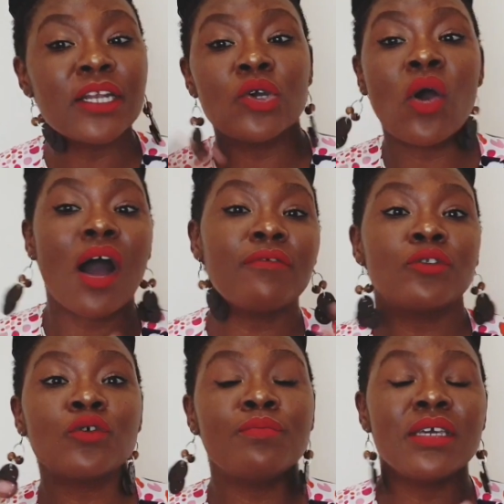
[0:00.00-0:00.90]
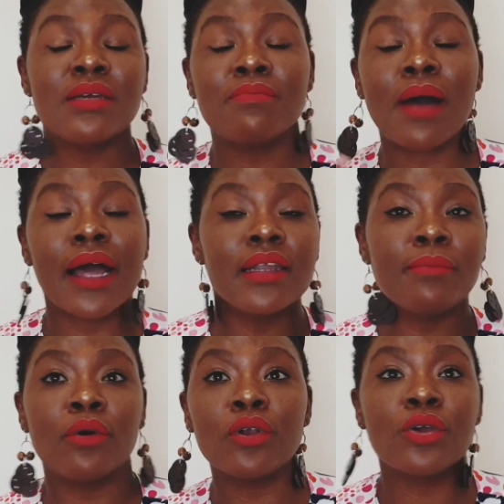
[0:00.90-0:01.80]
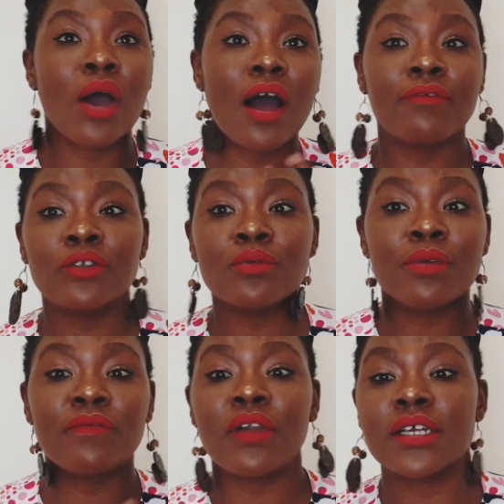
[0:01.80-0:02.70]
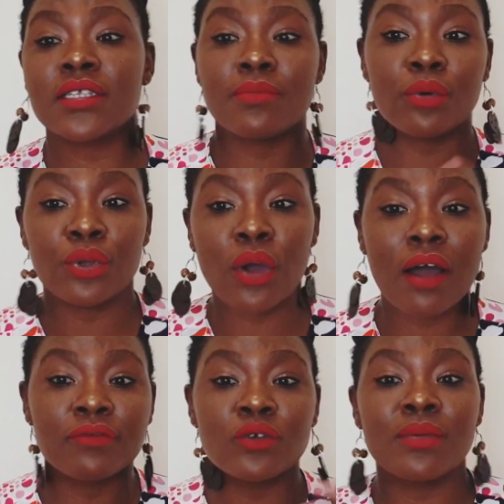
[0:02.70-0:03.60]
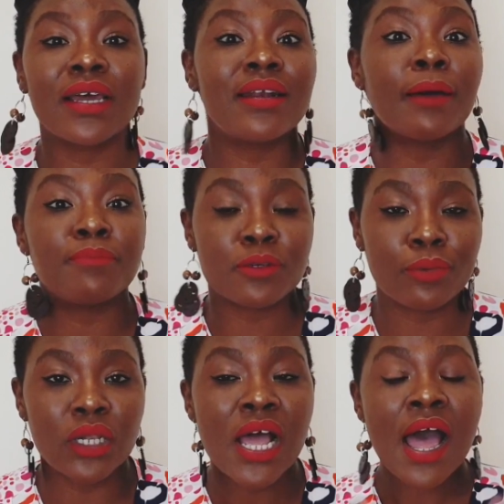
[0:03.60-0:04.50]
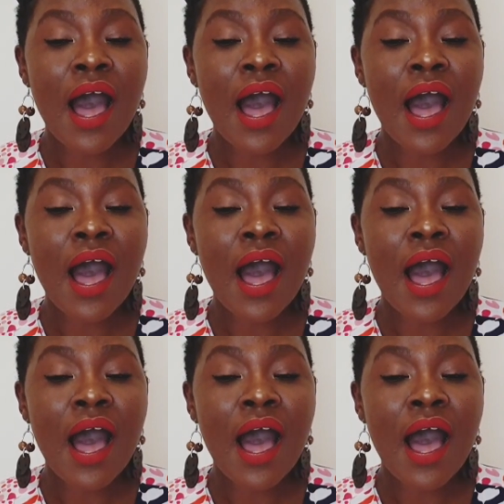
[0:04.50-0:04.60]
You have to be malleable, you have to be flexible, you have to be adaptable.